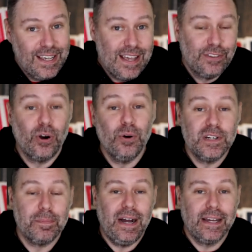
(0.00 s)
throw them in your
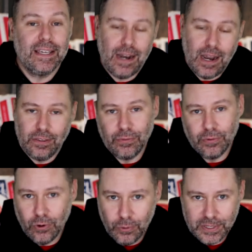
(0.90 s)
pocket,
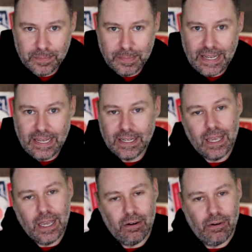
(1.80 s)
throw them in your bag,
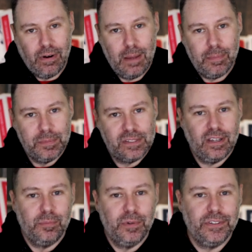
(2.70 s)
grab them and take
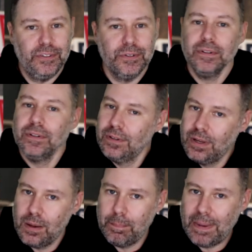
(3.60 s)
them with you.
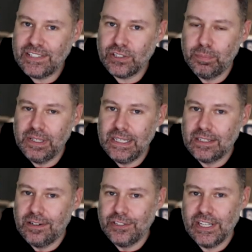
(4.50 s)
Bicycle playing
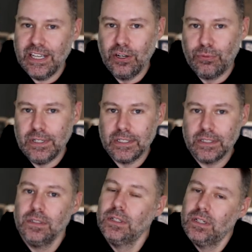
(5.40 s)
cards, you can't go wrong.
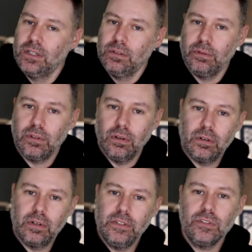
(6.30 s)
The
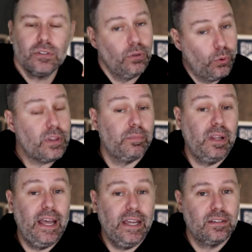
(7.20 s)
orange or the
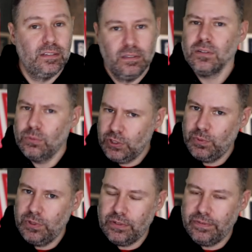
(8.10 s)
black, which
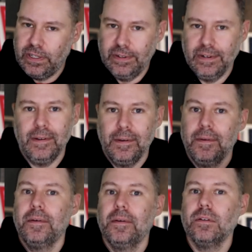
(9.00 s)
one's your favorite?
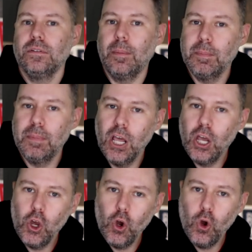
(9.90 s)
Tell me
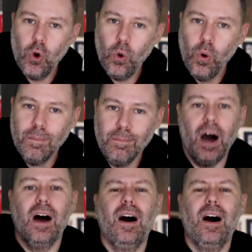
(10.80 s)
below.